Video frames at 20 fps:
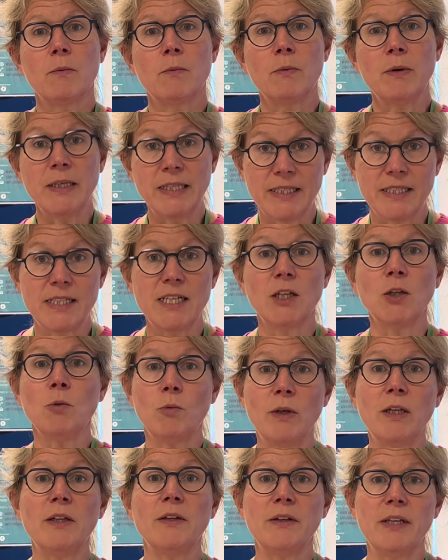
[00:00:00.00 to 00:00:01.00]
We still
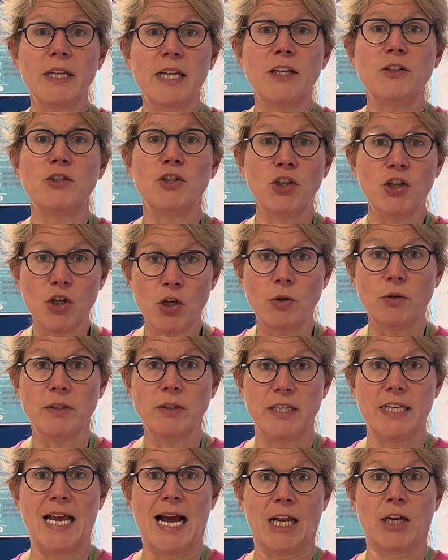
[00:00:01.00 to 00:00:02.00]
will need to use
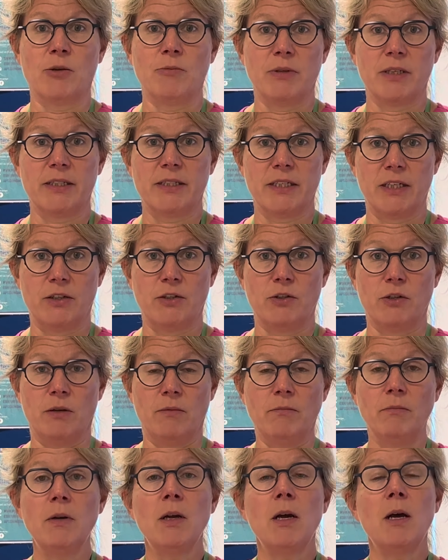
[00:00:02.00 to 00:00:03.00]
the Anima
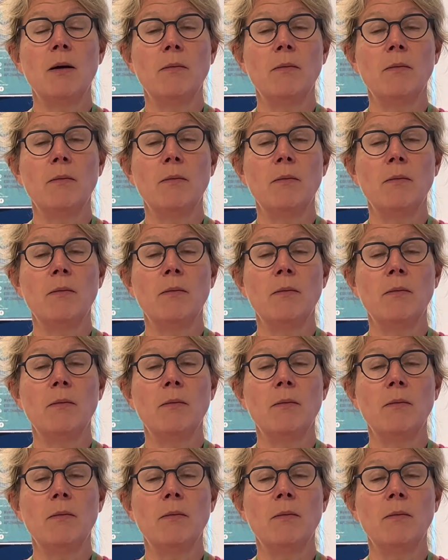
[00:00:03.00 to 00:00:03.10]
system,